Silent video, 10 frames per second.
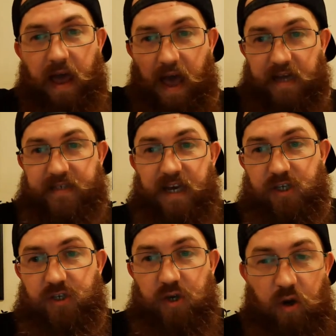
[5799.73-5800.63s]
As I
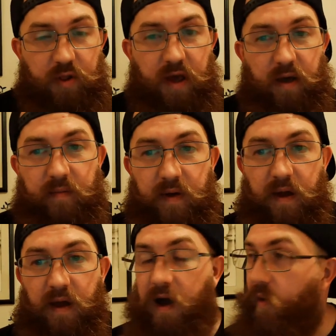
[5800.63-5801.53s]
show them,
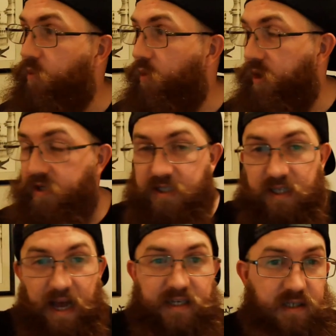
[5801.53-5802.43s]
I'm going to
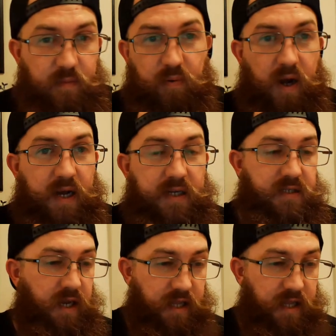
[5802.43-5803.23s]
slash the price